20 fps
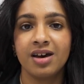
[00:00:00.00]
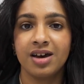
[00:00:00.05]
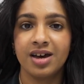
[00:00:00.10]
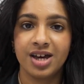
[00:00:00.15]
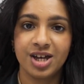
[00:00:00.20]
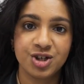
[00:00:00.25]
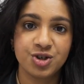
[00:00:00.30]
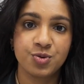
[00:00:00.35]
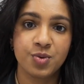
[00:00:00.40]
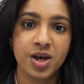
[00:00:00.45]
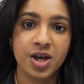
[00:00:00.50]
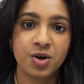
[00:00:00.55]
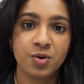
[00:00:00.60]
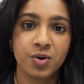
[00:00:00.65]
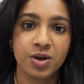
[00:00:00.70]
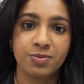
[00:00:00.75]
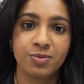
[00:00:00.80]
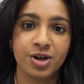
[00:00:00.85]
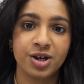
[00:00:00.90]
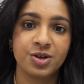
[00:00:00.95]
Each week,
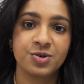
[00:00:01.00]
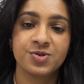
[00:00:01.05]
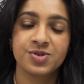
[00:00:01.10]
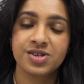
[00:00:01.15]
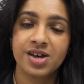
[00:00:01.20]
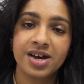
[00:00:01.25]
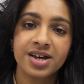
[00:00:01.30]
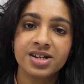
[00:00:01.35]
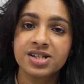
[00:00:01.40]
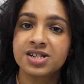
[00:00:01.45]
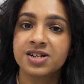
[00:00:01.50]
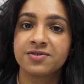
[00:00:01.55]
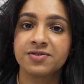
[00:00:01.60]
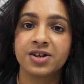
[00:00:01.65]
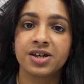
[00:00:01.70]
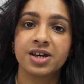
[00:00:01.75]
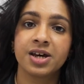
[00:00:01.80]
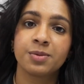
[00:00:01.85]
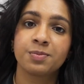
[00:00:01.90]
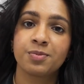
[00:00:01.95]
we bring you
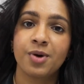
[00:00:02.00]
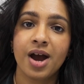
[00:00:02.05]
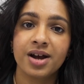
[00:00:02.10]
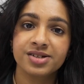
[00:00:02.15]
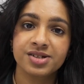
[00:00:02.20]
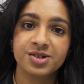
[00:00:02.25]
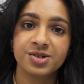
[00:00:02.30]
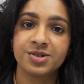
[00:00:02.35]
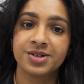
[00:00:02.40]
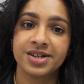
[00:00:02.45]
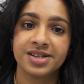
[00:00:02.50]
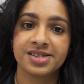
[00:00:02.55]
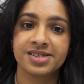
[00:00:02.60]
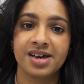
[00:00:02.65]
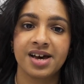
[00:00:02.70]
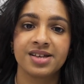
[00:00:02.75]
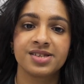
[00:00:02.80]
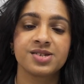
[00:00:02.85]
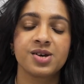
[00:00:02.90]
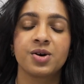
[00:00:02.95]
scientific and practical
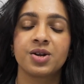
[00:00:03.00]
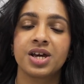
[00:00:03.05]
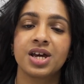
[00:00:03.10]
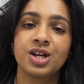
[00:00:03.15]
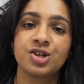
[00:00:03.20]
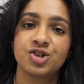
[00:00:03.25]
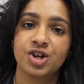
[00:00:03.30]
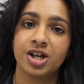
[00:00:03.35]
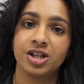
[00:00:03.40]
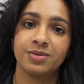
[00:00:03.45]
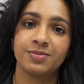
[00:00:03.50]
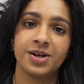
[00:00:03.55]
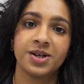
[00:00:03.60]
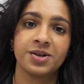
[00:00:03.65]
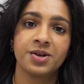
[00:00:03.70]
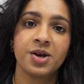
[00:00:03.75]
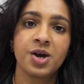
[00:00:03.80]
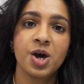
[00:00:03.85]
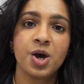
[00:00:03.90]
insights on each element